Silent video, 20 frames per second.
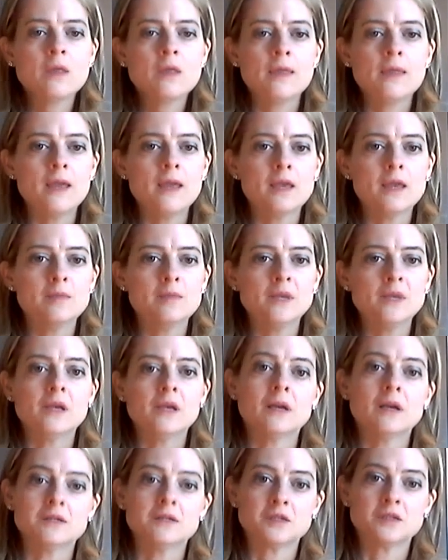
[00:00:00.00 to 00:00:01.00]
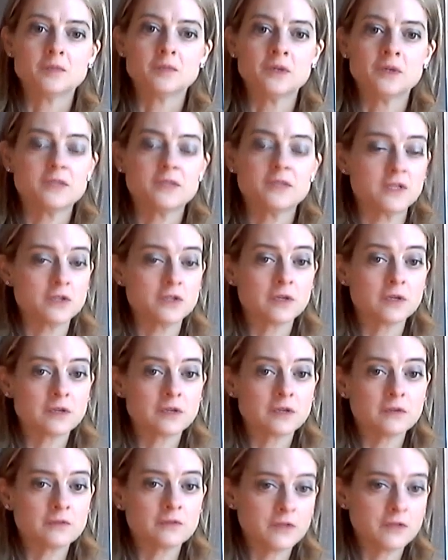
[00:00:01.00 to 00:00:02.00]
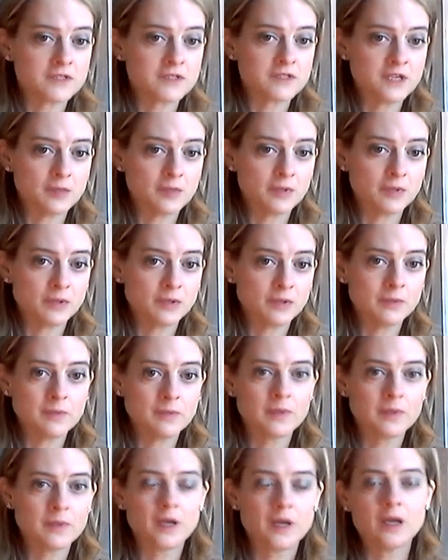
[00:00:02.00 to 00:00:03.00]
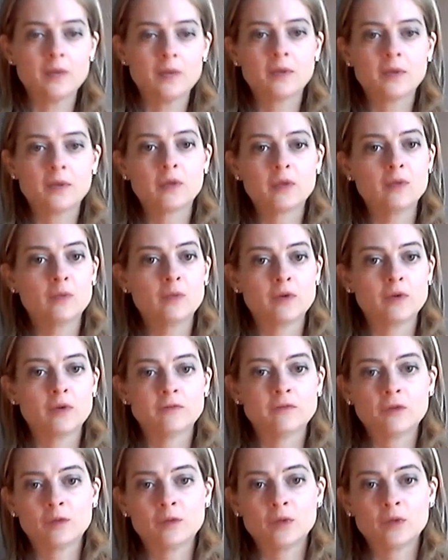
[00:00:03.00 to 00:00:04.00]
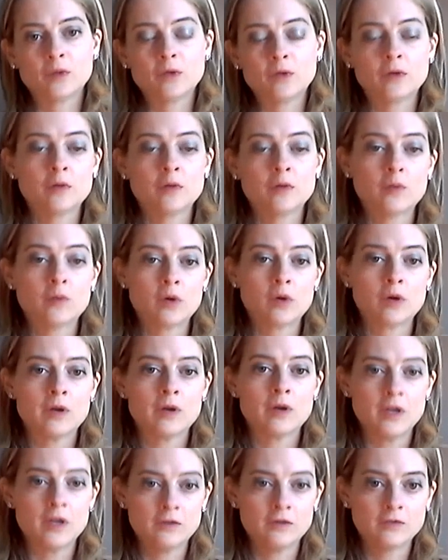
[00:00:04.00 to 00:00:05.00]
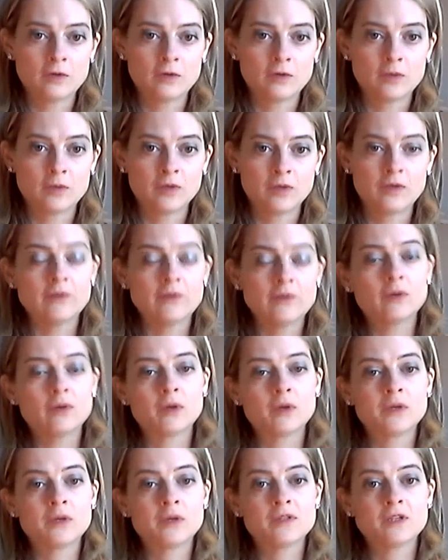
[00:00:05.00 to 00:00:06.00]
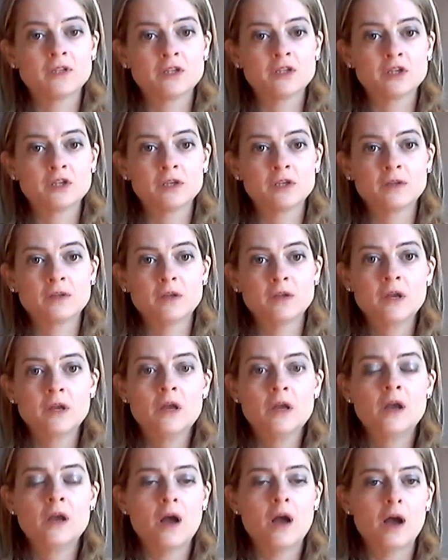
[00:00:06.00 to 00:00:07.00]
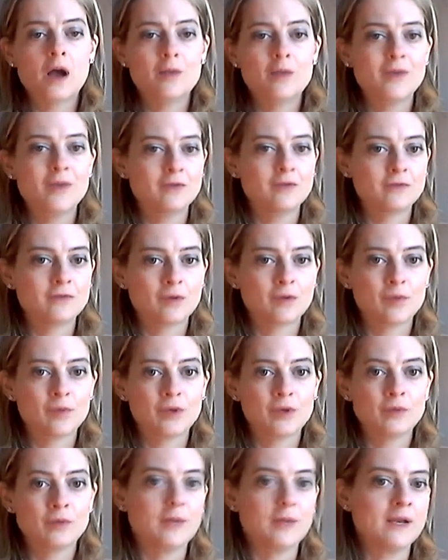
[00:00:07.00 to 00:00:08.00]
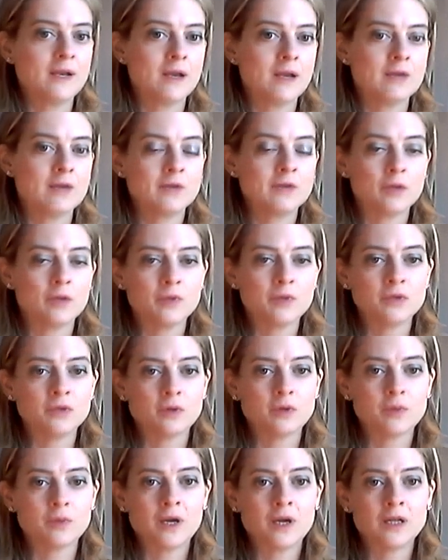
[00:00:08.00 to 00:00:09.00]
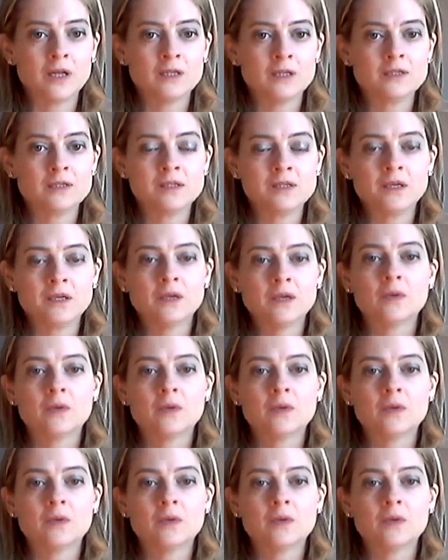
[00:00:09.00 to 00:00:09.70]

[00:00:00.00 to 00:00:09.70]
They can be customer-centric, for example. It could be more formal or more informal of an organization. Informal might have an open door policy,